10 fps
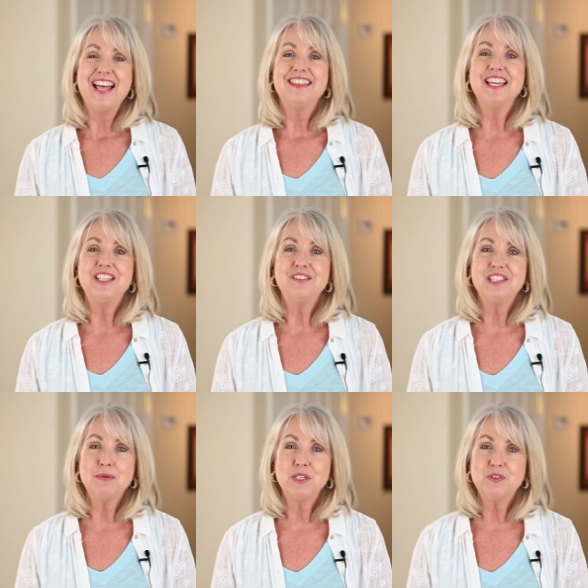Thank you
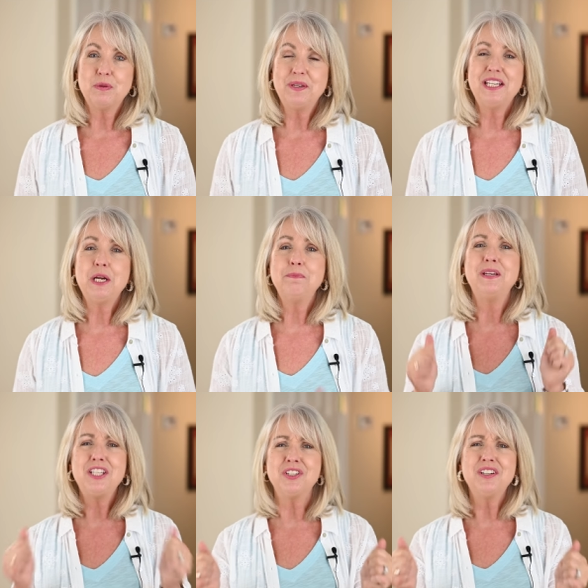so much for being here.
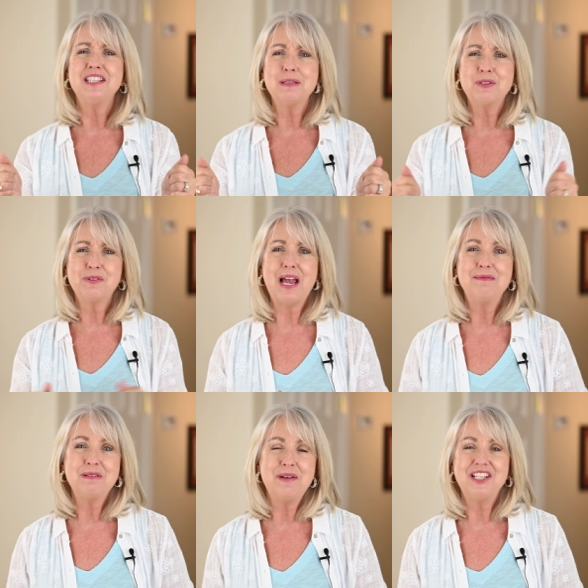Be sure to
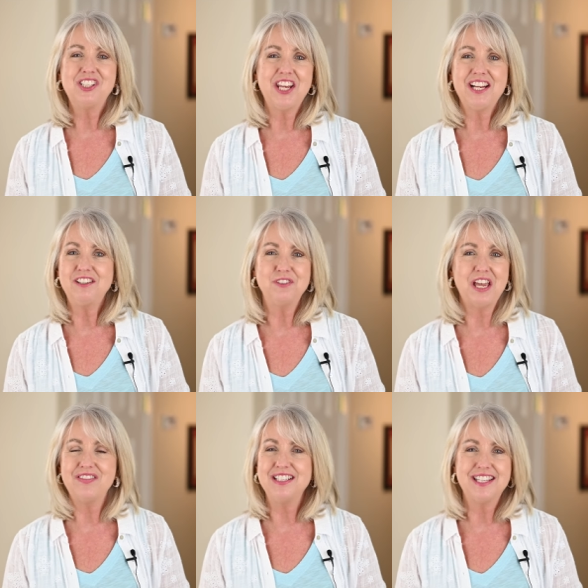subscribe to my channel if you
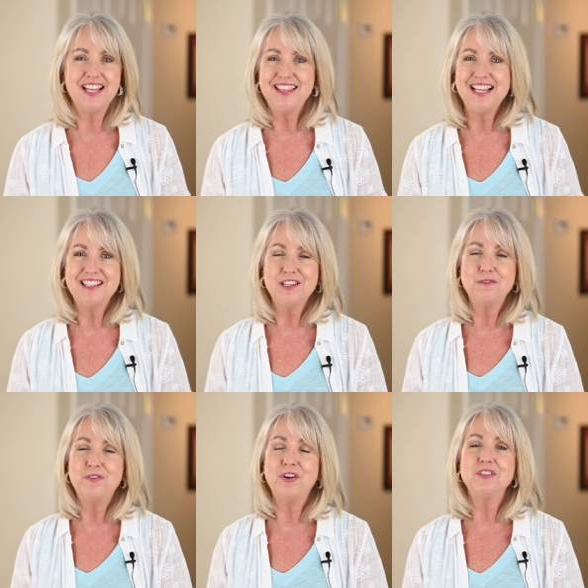haven't done that so
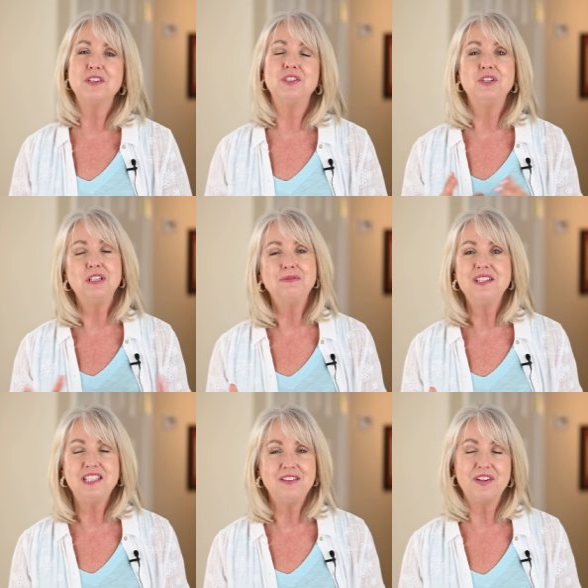far so that you can
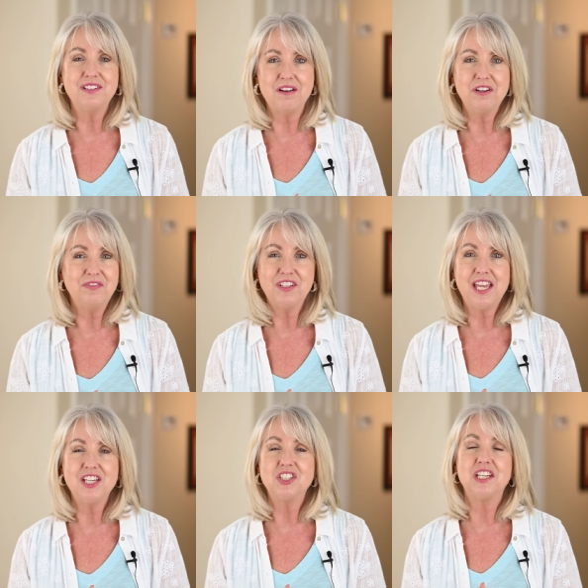receive a
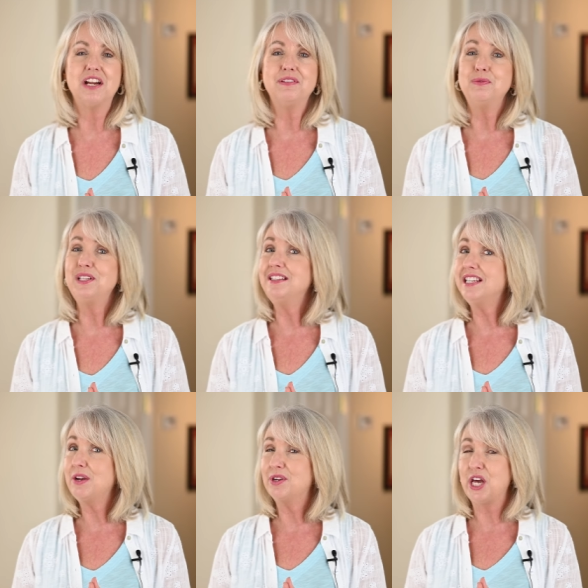notification every
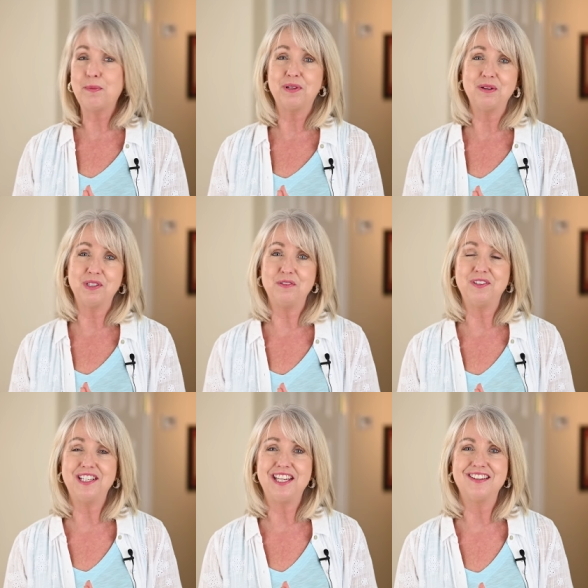Wednesday when I upload new
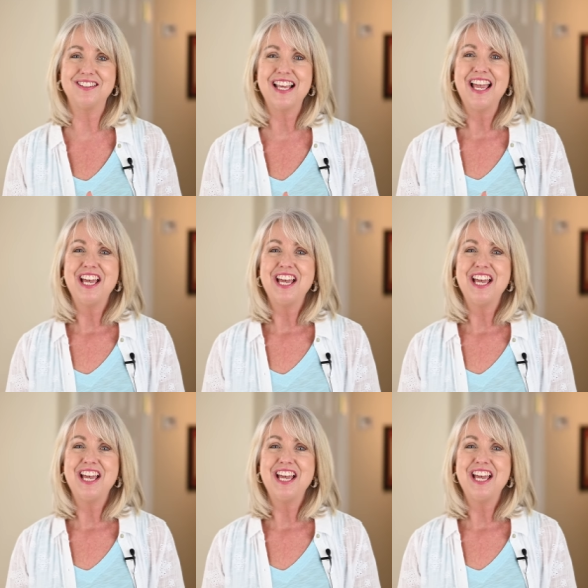videos.